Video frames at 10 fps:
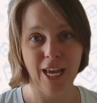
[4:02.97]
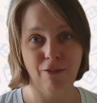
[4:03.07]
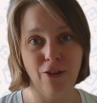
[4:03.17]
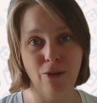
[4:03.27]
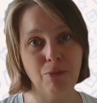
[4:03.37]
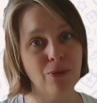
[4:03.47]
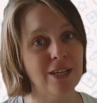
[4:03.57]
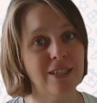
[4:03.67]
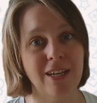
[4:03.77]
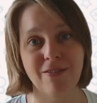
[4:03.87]
If you're a
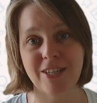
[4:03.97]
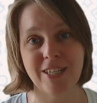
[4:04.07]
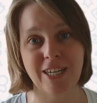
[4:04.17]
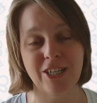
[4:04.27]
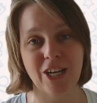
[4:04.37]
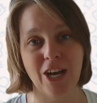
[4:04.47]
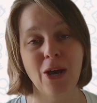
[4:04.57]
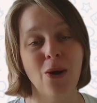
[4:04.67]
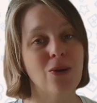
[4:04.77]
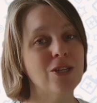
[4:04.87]
pre-service teacher
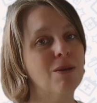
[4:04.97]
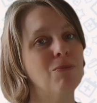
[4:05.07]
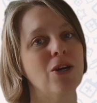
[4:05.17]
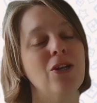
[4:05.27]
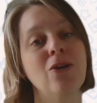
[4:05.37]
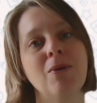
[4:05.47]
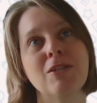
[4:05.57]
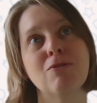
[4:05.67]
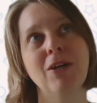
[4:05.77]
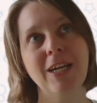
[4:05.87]
or someone who
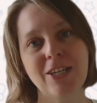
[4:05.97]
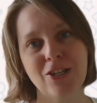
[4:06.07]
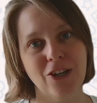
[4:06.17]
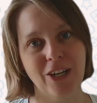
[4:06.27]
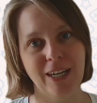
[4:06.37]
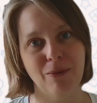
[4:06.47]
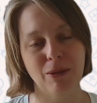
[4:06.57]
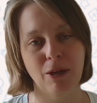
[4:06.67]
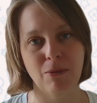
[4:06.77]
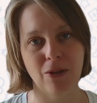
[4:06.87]
is really struggling
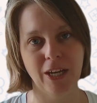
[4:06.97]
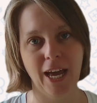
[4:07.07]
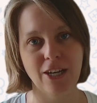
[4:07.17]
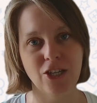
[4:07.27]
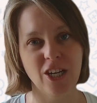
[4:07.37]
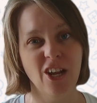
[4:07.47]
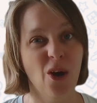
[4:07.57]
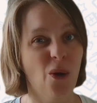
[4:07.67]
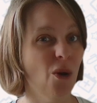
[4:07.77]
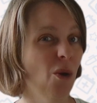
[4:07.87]
with communication
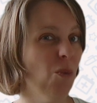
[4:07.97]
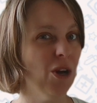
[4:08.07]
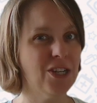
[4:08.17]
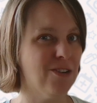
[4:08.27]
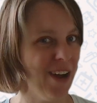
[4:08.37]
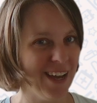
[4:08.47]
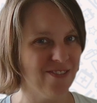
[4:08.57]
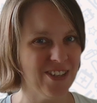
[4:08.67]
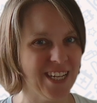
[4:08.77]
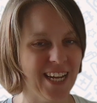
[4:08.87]
or what to write
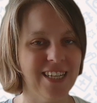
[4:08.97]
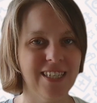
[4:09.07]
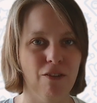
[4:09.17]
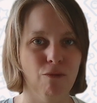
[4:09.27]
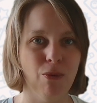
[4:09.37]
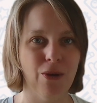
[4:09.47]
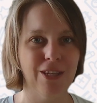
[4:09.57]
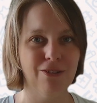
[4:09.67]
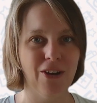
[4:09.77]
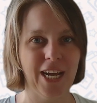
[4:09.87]
for standard
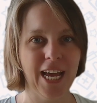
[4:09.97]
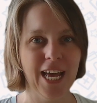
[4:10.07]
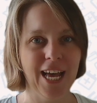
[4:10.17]
7.3,